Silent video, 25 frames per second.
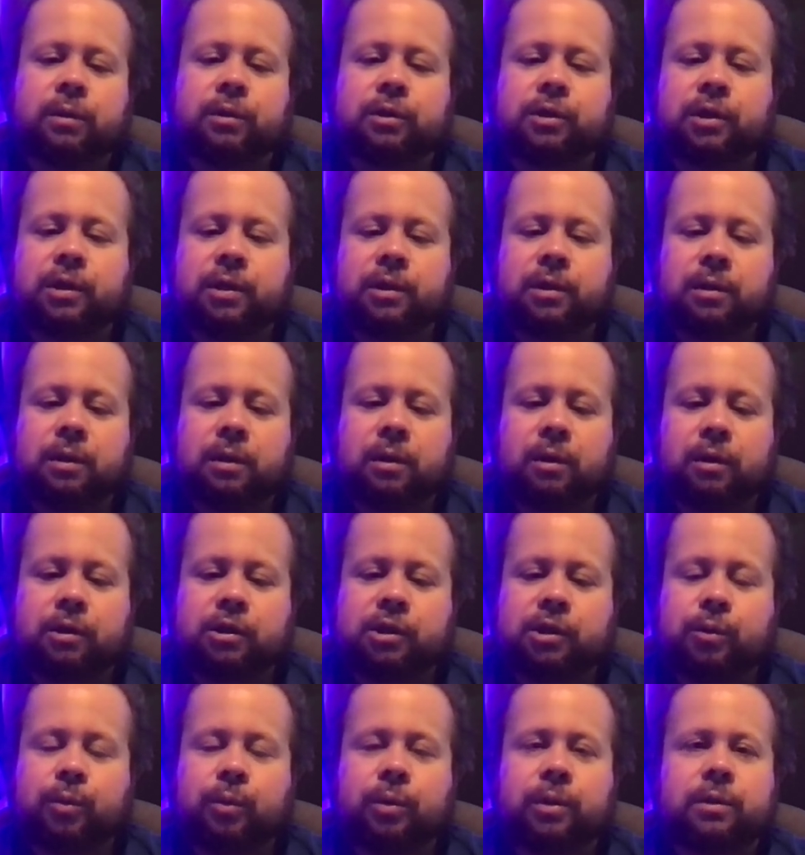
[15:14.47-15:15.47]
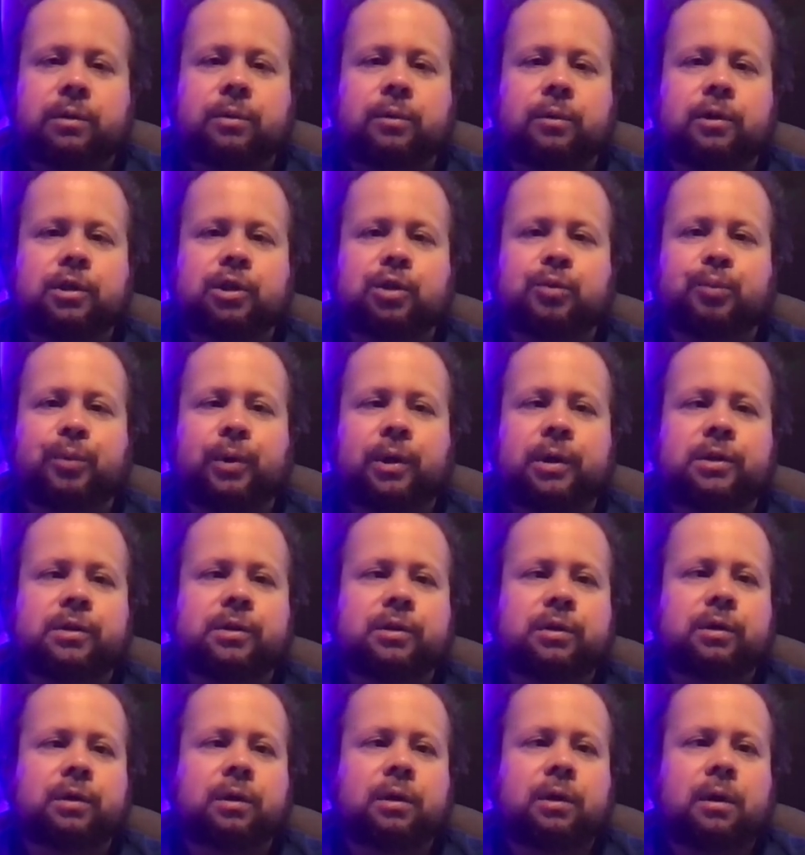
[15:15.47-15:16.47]
She wanted to express
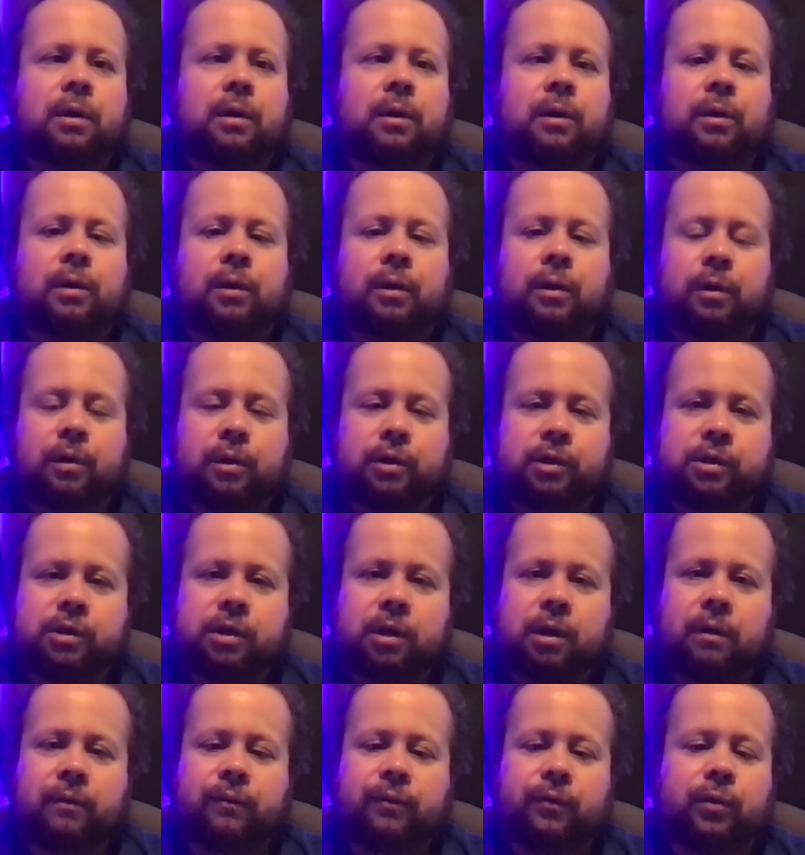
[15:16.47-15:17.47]
herself